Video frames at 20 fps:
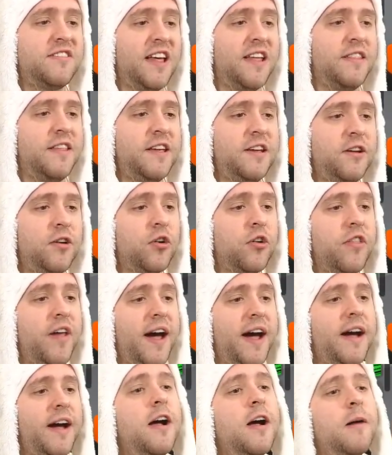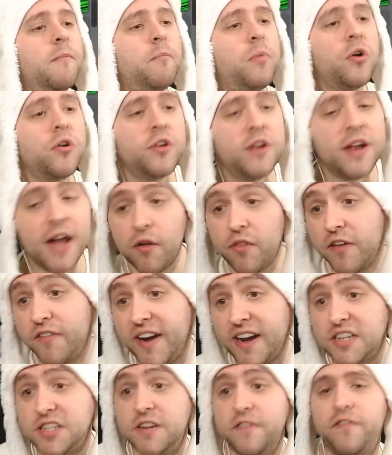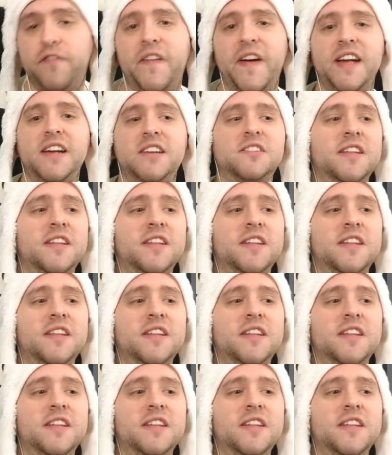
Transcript: that, the other, but now they've actually fixed